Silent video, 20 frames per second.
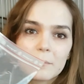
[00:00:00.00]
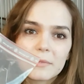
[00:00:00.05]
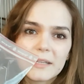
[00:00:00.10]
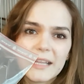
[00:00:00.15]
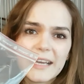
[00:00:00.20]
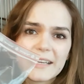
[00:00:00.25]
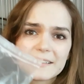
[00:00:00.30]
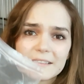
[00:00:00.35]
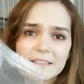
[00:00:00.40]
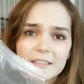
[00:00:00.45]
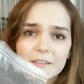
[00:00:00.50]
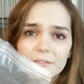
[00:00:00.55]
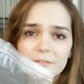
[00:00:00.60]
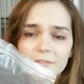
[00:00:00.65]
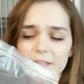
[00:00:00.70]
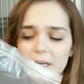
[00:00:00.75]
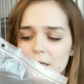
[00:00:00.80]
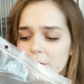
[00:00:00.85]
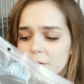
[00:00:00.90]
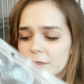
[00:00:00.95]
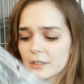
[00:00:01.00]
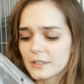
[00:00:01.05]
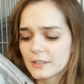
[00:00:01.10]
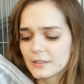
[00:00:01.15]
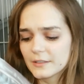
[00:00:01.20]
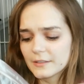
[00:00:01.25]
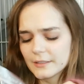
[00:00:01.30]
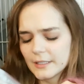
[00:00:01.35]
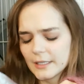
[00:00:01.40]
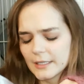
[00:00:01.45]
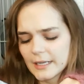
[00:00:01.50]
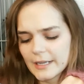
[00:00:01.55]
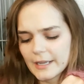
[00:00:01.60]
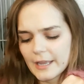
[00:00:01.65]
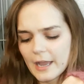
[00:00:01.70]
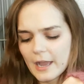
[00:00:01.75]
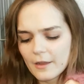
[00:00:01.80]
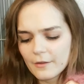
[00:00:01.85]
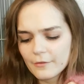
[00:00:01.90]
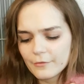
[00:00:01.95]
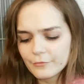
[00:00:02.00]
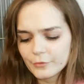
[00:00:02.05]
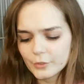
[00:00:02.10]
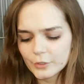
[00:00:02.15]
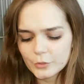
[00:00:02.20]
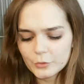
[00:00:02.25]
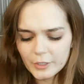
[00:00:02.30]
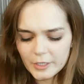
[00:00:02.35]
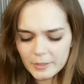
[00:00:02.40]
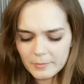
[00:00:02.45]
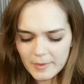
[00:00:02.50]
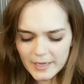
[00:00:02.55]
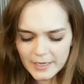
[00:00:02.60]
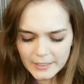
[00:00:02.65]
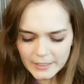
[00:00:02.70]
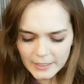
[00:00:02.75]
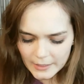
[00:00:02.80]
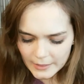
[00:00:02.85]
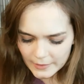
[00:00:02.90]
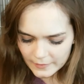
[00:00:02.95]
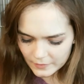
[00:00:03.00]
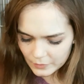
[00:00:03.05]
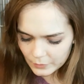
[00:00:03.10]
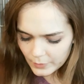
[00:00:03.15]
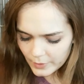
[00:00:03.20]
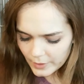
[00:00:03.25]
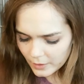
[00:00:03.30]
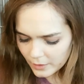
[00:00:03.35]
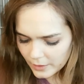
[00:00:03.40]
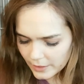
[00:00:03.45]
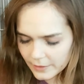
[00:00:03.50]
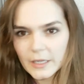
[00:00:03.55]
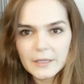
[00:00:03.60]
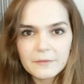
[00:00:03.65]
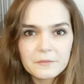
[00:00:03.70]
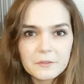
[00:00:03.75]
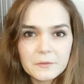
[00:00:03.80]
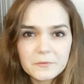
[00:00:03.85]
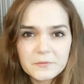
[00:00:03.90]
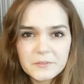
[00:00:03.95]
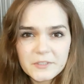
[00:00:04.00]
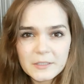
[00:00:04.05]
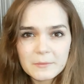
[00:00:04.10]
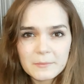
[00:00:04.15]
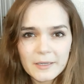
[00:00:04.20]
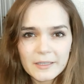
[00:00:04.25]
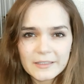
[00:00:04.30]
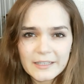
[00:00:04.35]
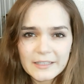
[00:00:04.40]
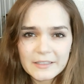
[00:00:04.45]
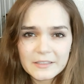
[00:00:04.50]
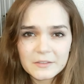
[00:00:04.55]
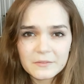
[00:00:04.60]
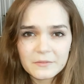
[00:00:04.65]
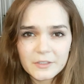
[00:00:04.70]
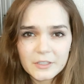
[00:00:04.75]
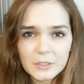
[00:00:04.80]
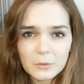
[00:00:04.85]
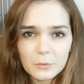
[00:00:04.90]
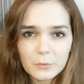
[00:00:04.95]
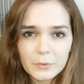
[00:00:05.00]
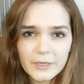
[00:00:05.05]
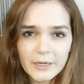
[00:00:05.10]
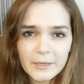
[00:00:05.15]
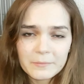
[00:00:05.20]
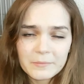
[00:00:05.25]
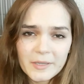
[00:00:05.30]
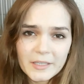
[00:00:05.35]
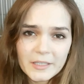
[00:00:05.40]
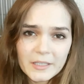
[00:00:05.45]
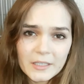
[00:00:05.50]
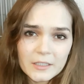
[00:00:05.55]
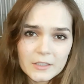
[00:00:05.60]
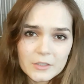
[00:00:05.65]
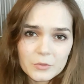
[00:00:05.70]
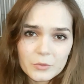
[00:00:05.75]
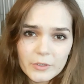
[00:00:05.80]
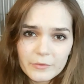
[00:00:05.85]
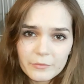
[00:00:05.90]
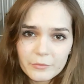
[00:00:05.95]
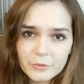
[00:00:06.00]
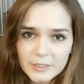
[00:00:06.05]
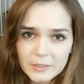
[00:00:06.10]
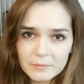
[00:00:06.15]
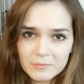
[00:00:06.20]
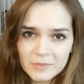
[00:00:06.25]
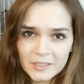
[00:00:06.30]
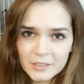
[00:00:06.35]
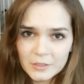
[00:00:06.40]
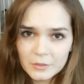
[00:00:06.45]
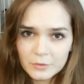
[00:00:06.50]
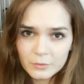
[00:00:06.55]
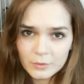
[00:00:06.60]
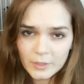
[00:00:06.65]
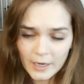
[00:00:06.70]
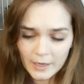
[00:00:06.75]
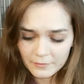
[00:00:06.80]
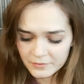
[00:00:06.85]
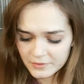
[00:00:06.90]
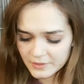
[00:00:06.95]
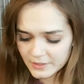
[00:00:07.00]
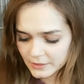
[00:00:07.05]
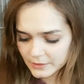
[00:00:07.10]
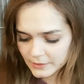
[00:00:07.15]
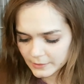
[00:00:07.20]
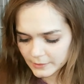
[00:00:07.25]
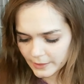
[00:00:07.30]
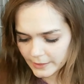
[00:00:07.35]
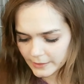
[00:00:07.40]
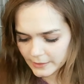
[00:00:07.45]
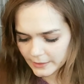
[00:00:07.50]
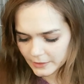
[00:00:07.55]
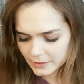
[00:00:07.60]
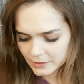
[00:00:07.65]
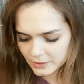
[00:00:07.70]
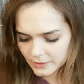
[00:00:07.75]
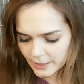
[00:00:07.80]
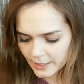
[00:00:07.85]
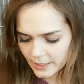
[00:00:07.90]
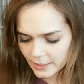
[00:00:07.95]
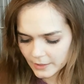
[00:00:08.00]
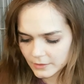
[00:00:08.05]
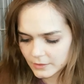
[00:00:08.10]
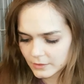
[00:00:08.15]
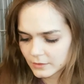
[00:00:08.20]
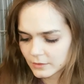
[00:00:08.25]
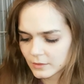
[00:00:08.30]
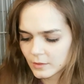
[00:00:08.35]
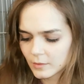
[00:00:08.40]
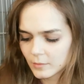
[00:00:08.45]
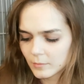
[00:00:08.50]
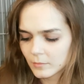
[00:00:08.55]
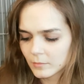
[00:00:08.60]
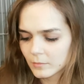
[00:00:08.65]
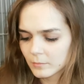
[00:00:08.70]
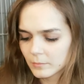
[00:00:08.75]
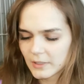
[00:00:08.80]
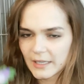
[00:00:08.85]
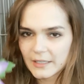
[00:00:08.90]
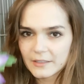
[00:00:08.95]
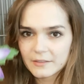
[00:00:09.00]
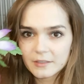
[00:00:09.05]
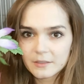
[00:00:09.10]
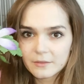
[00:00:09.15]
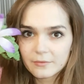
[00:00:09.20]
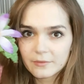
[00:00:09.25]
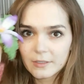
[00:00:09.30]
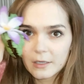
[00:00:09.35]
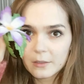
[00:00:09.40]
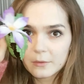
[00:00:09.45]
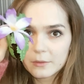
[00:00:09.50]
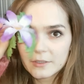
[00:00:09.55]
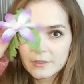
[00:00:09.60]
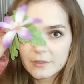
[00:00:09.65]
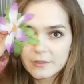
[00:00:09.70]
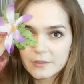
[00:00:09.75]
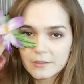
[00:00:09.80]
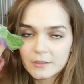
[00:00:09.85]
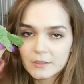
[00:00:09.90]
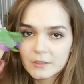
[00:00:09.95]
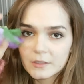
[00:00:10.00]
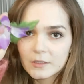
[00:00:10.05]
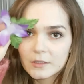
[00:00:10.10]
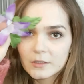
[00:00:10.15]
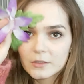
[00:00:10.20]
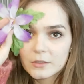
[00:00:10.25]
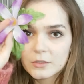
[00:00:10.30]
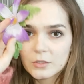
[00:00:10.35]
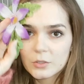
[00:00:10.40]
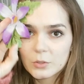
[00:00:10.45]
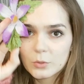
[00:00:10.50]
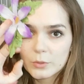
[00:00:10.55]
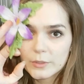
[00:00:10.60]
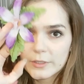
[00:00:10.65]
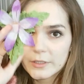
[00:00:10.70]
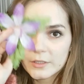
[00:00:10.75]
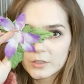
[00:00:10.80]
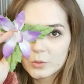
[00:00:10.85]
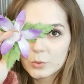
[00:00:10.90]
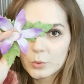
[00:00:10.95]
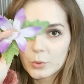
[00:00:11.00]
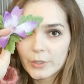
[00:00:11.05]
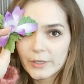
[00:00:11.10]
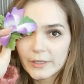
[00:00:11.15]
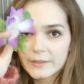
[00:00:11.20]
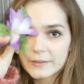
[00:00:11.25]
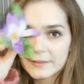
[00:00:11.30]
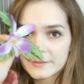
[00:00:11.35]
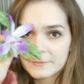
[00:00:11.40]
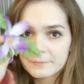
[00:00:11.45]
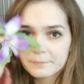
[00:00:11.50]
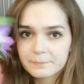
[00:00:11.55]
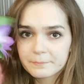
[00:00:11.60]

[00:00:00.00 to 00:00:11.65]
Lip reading: Plastic flowers that I have for toy making as well. If you've seen my last video where I'm making a toy for them, then you have seen that I like to add plastic flowers to their toys.